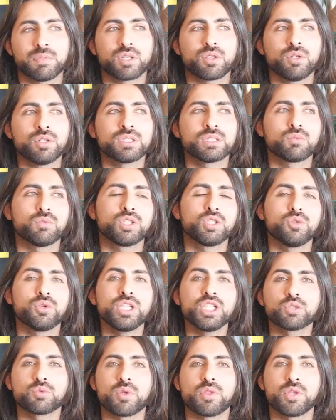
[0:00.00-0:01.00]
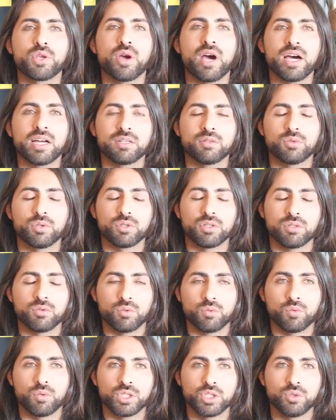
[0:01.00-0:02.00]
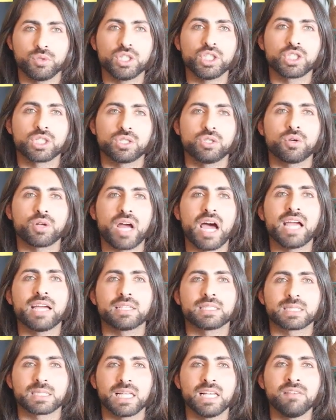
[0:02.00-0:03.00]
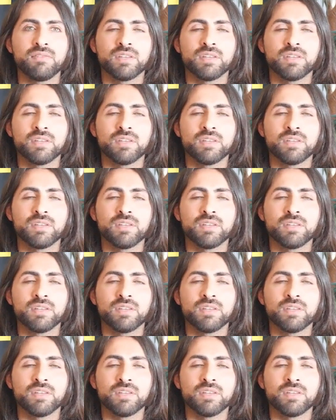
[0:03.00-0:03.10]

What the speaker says: Because when you reach with your higher... When you reach your higher self,